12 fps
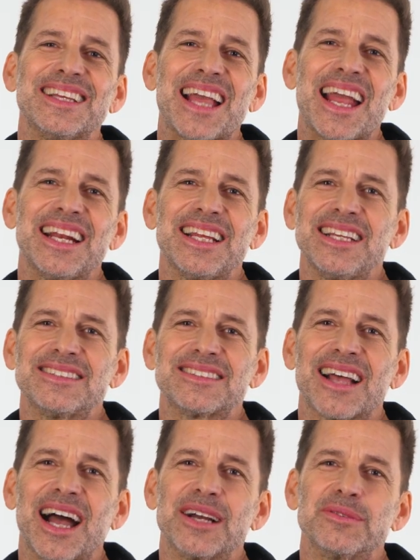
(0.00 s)
In the eighties,
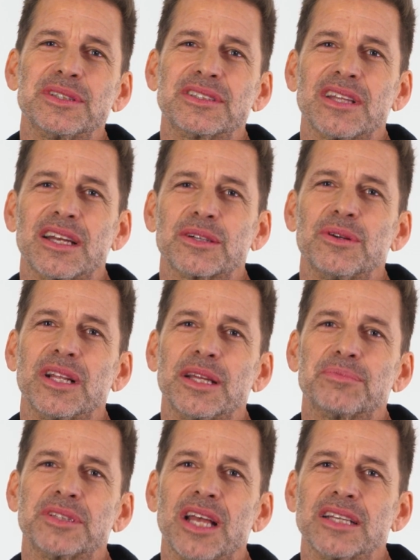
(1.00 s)
I was like really
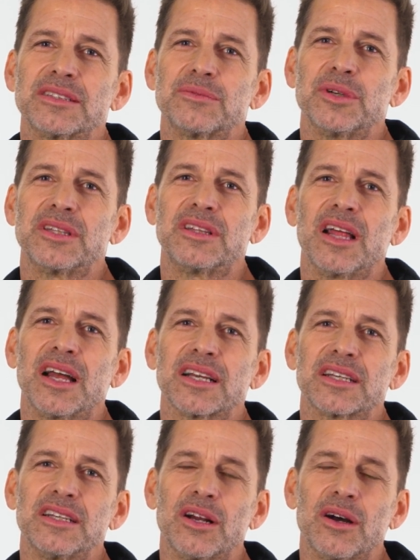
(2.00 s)
obsessed with,
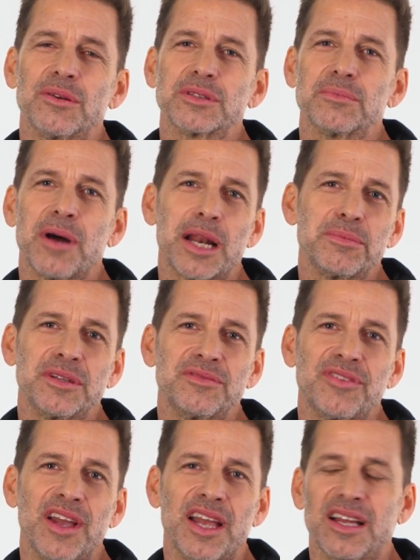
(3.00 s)
like, you know, I was a bodybuilding
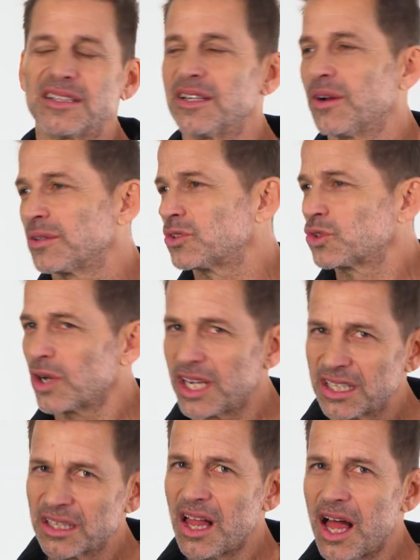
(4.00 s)
fan. You know, I've
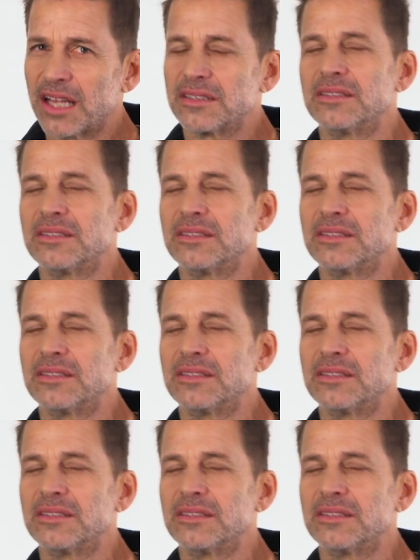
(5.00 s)
trained a lot.